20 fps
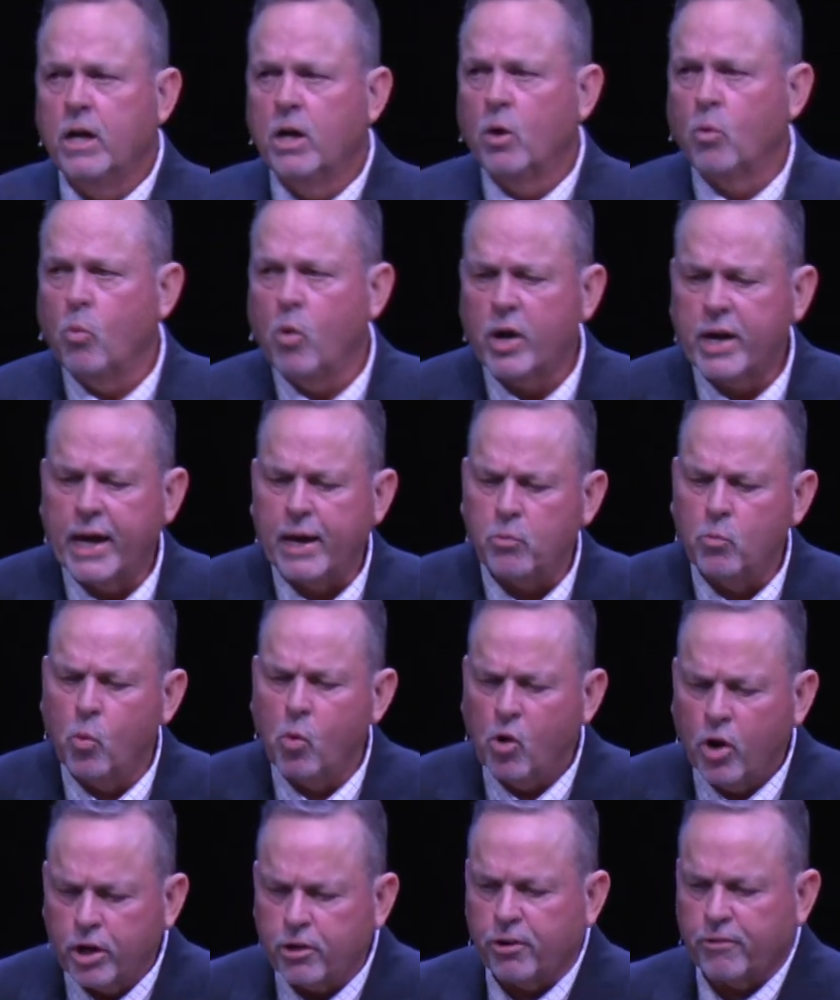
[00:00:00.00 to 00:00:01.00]
What a
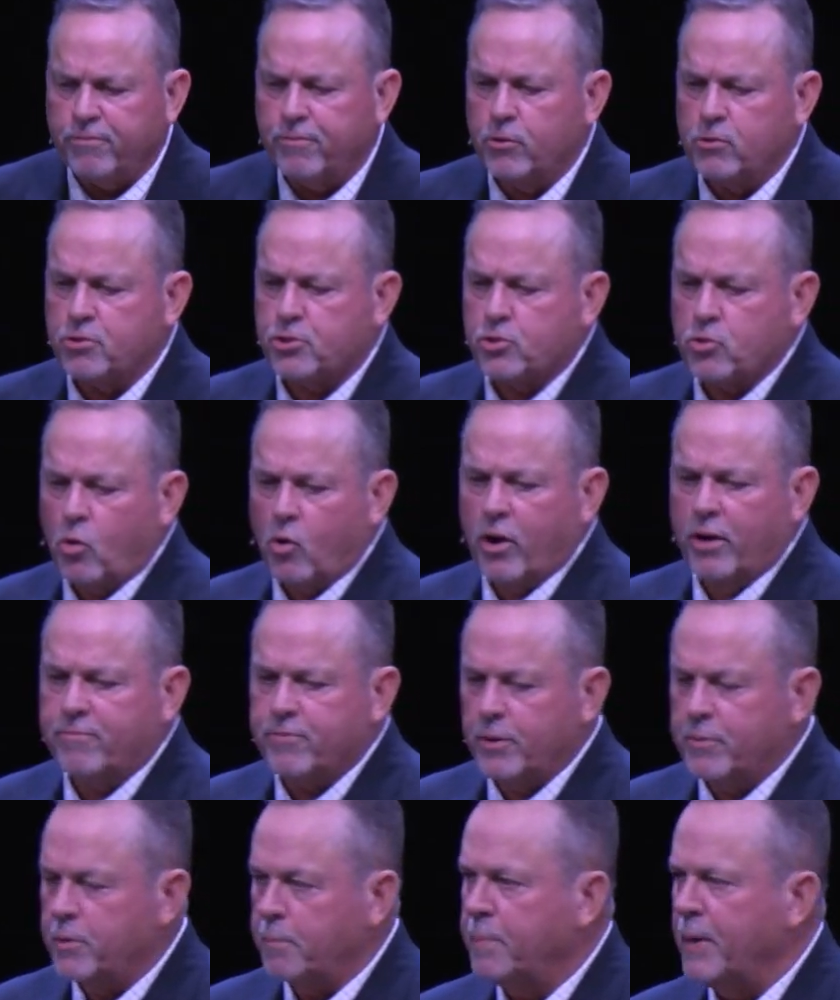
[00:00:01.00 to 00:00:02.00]
wonderful story
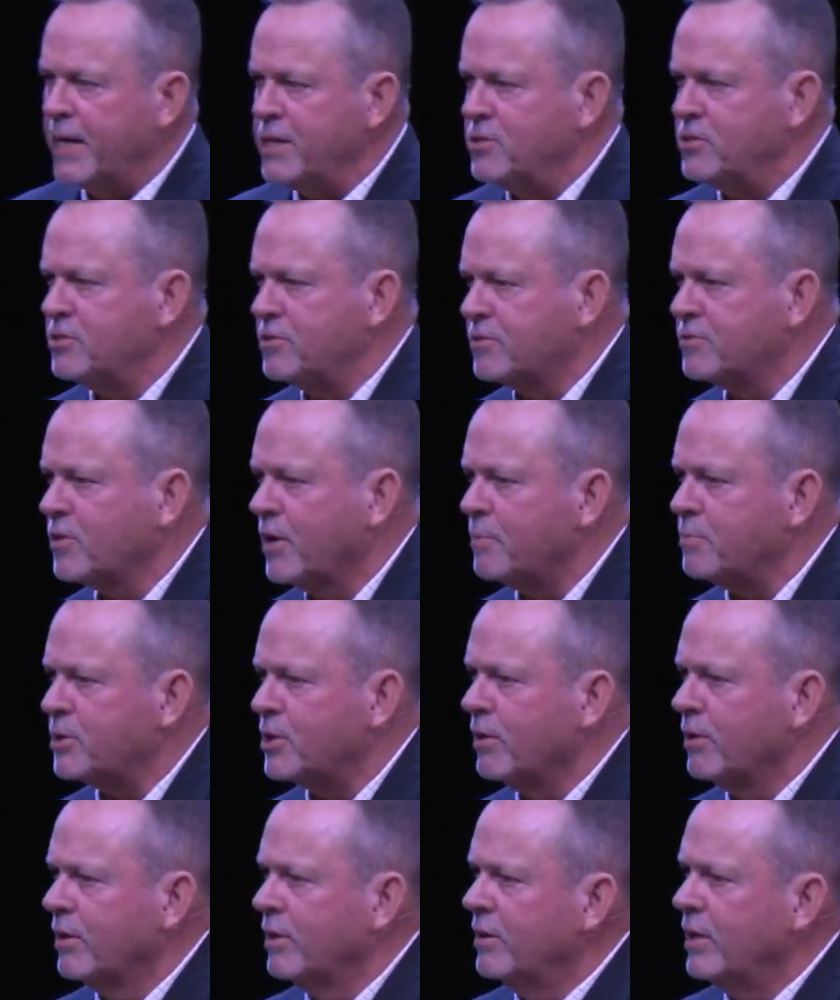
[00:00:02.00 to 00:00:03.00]
from the pages of
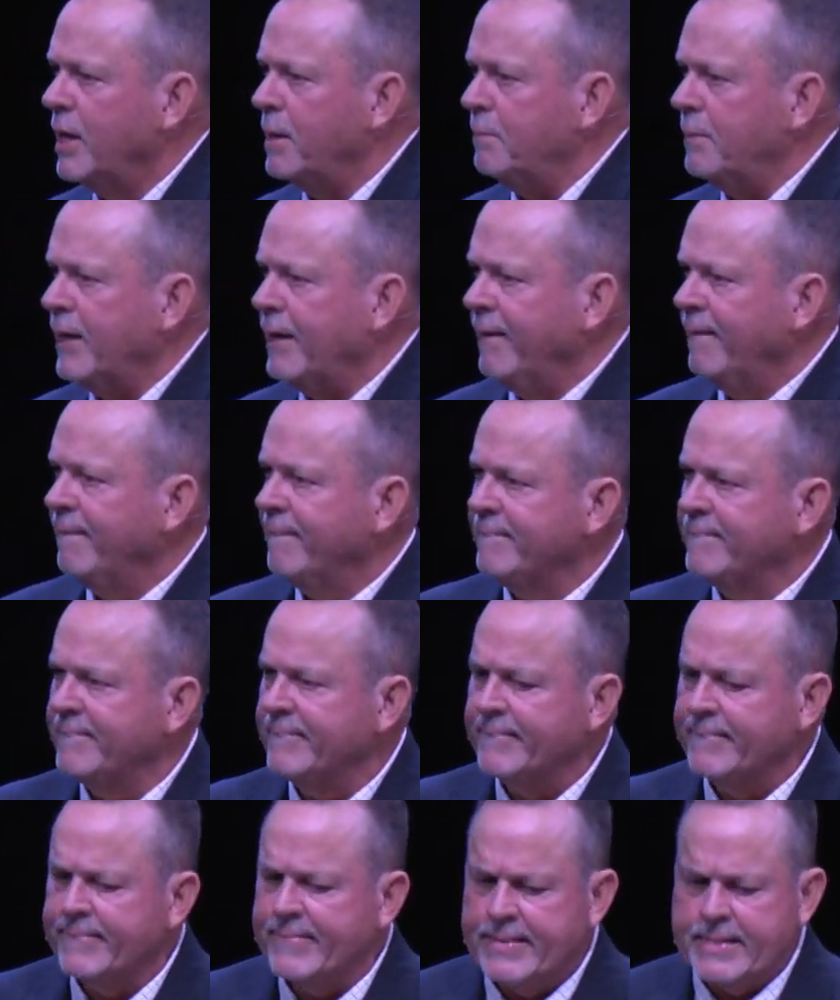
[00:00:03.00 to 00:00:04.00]
Scripture. Amen.
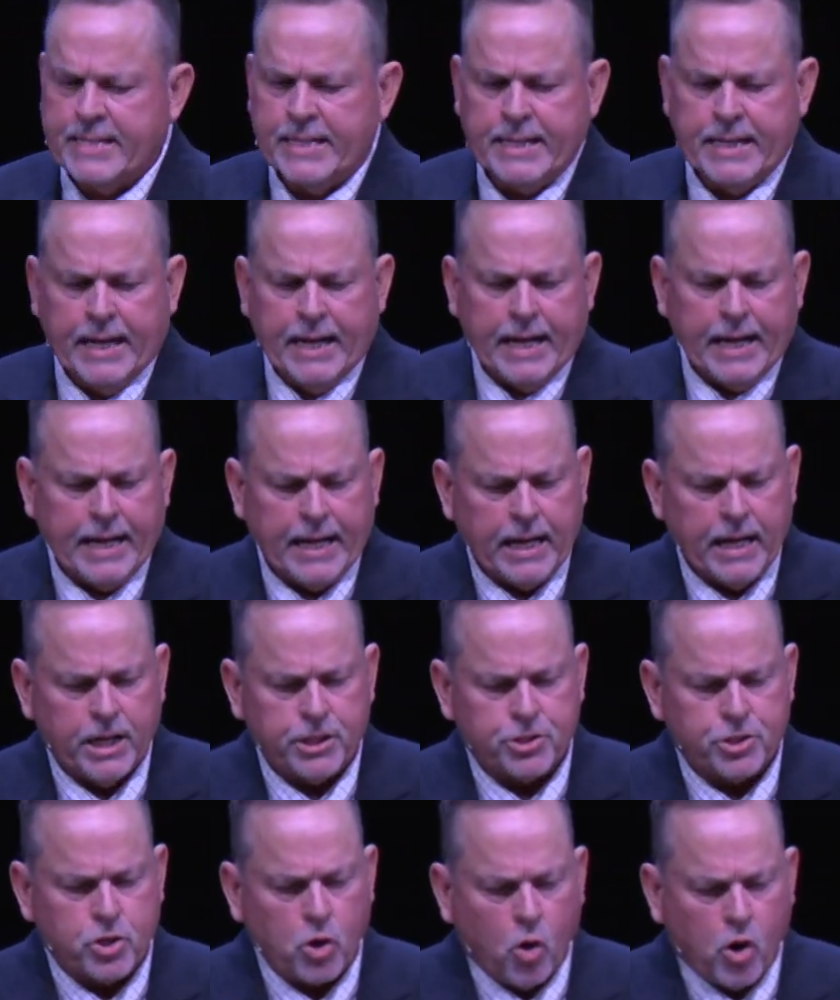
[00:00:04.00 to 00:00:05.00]
Uh, a
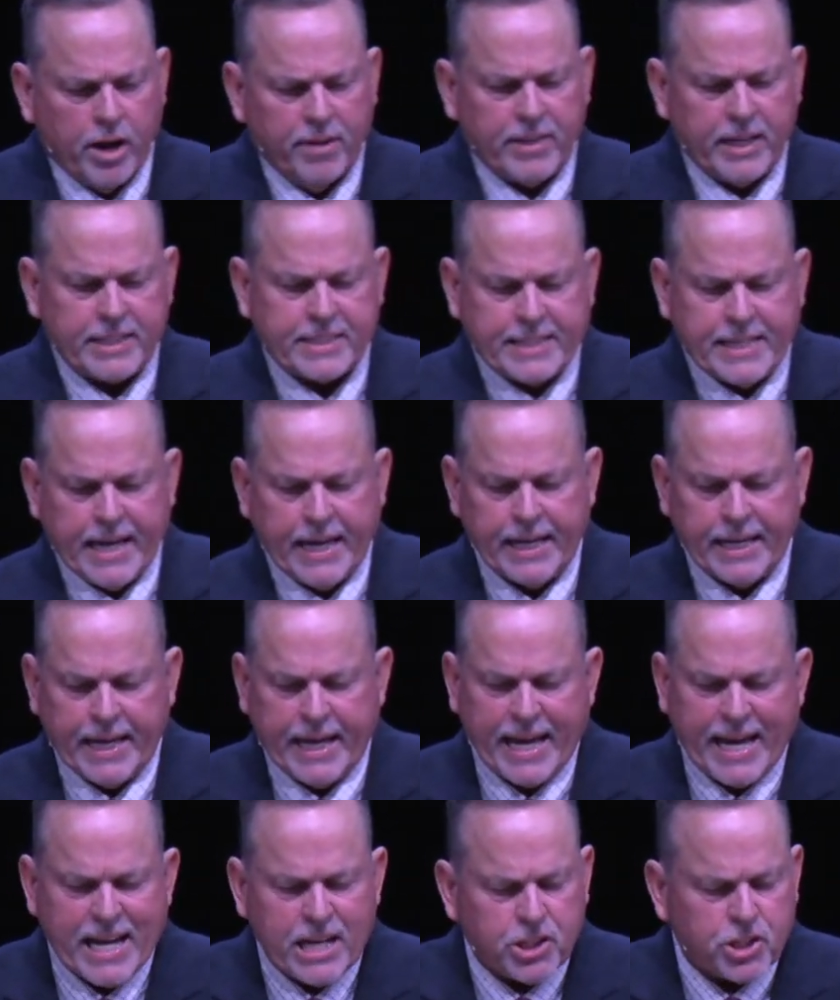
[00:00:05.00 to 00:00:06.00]
story that t-
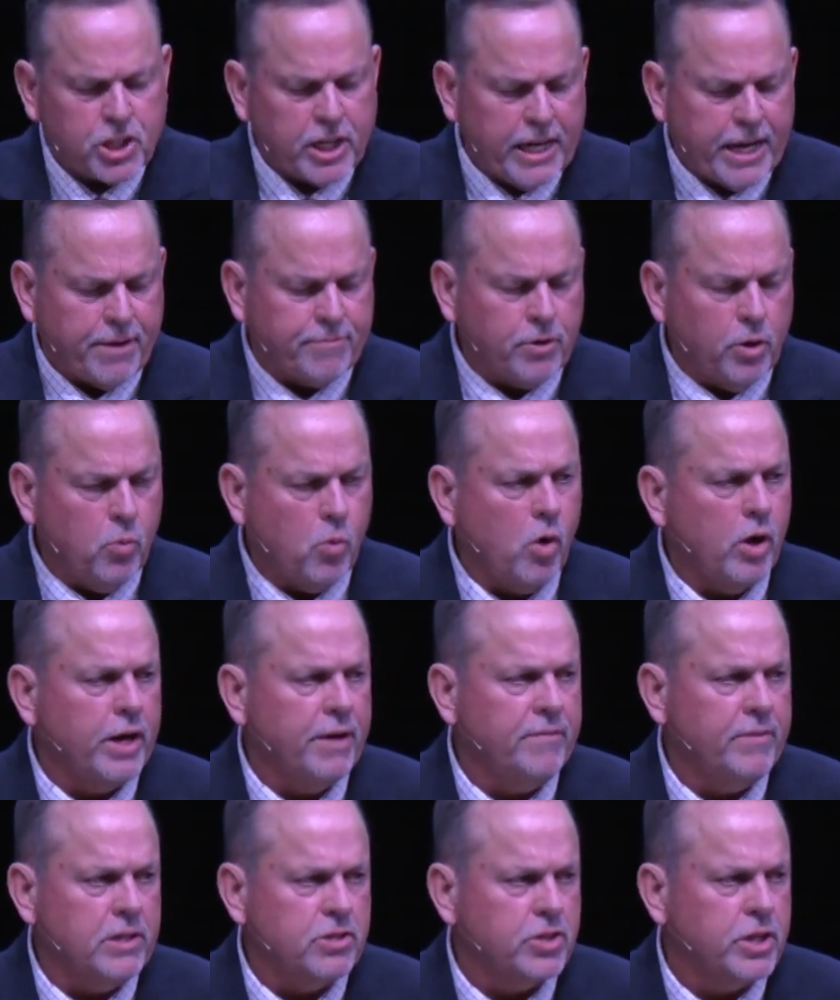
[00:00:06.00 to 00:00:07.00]
each and every one of
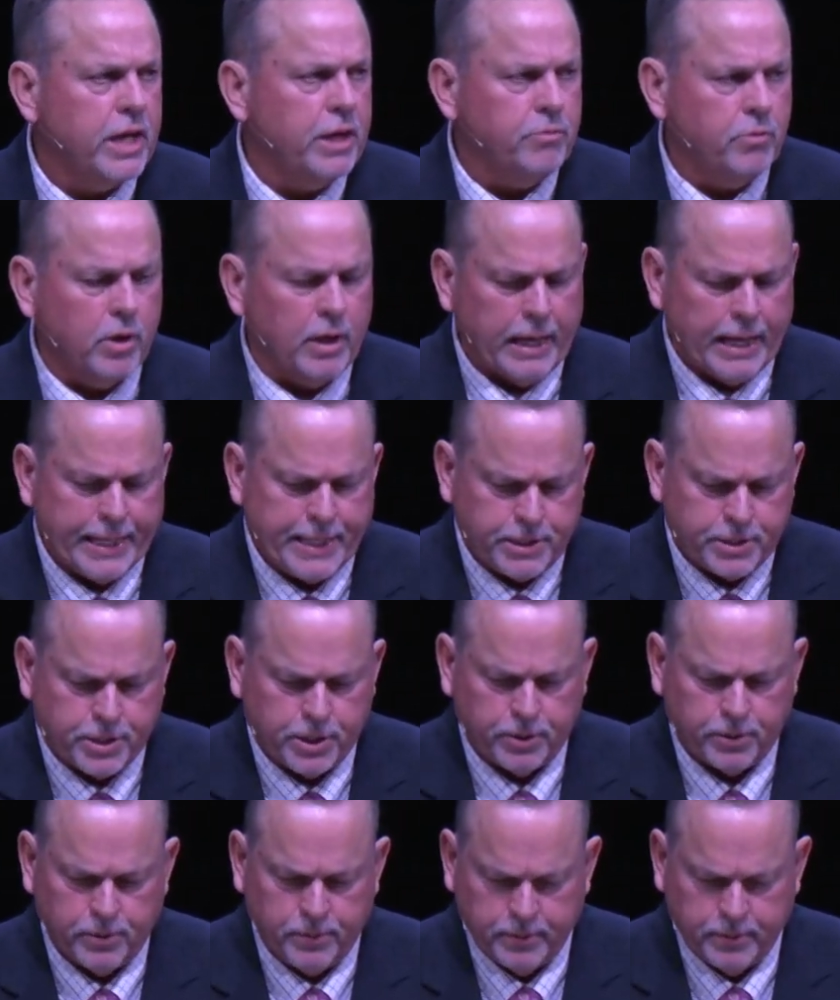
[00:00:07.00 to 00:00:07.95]
us can relate to,